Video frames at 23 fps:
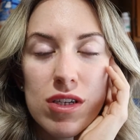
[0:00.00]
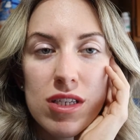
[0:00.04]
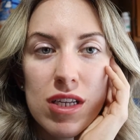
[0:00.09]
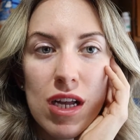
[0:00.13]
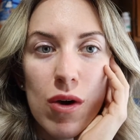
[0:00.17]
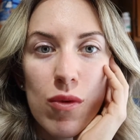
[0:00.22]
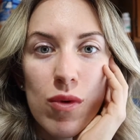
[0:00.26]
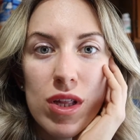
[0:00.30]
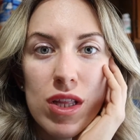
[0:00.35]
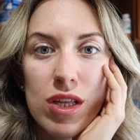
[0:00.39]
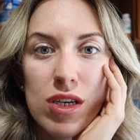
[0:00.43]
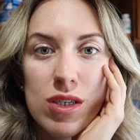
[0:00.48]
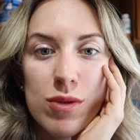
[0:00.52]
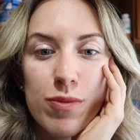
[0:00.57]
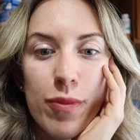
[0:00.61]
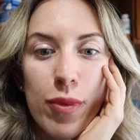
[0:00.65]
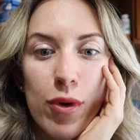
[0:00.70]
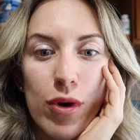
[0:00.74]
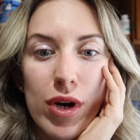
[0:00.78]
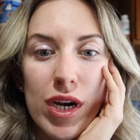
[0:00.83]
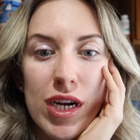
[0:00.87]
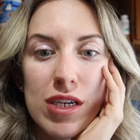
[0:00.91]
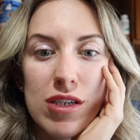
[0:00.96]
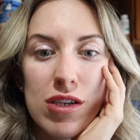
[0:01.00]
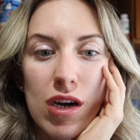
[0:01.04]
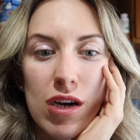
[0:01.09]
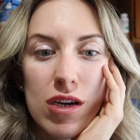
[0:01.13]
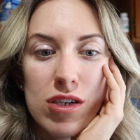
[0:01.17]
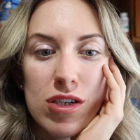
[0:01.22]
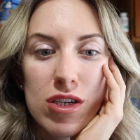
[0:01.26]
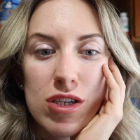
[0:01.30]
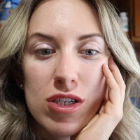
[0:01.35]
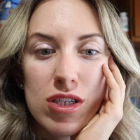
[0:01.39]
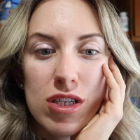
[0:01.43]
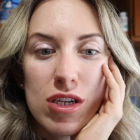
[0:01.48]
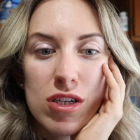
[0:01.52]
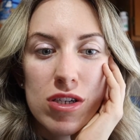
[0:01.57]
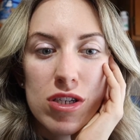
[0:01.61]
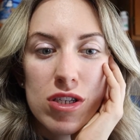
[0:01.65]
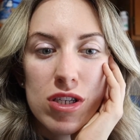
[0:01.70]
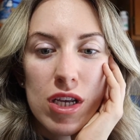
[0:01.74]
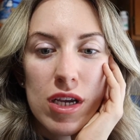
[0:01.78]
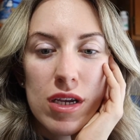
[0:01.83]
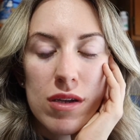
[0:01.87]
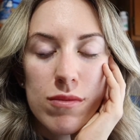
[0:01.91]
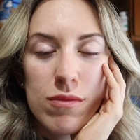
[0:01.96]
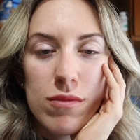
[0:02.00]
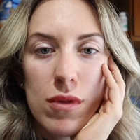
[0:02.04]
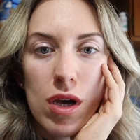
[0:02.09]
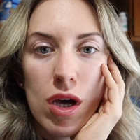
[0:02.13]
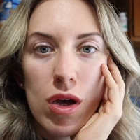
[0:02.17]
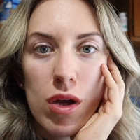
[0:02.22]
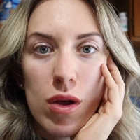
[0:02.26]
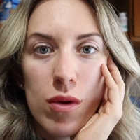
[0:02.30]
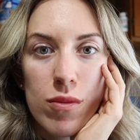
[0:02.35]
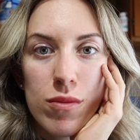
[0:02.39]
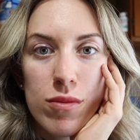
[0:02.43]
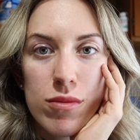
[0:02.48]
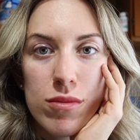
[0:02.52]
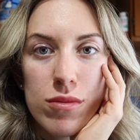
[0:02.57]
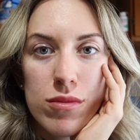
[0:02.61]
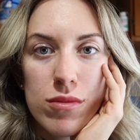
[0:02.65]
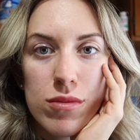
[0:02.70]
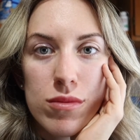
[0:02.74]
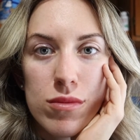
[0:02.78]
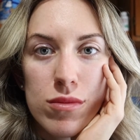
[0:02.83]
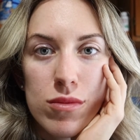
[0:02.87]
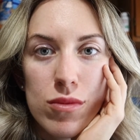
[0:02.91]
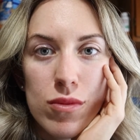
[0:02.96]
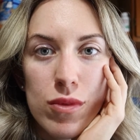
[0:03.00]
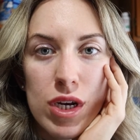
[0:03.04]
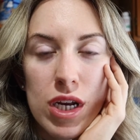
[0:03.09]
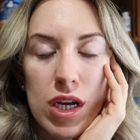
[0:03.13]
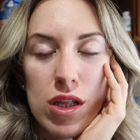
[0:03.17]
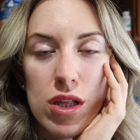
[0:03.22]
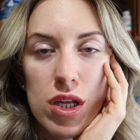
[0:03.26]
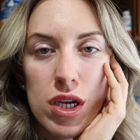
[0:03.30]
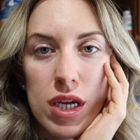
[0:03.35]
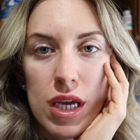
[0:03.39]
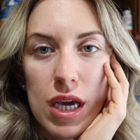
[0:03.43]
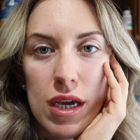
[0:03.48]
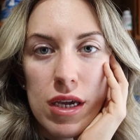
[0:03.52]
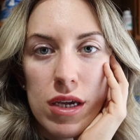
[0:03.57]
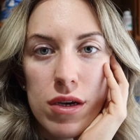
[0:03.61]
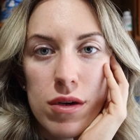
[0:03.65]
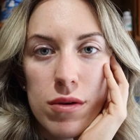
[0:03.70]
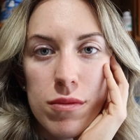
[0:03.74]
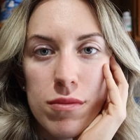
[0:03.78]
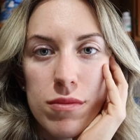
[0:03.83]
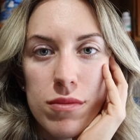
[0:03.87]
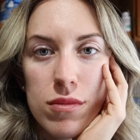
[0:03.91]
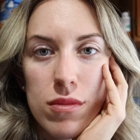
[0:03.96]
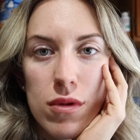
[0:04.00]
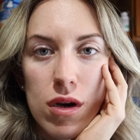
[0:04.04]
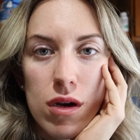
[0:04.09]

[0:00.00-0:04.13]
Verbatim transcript: He's not one of those boring doctors that are just like, oh, we need to look at you.